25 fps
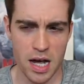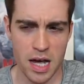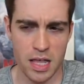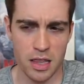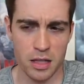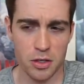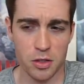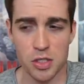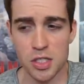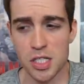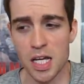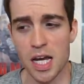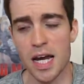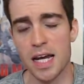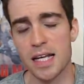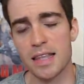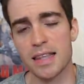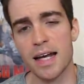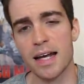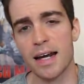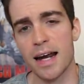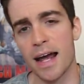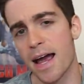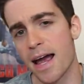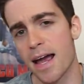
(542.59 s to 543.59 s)
they're saying
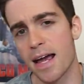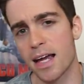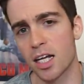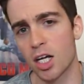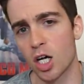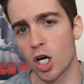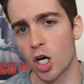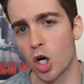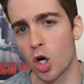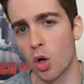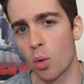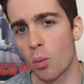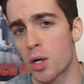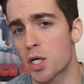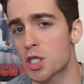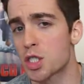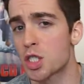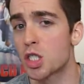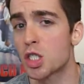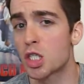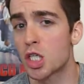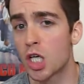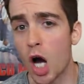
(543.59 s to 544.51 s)
that, hey, we should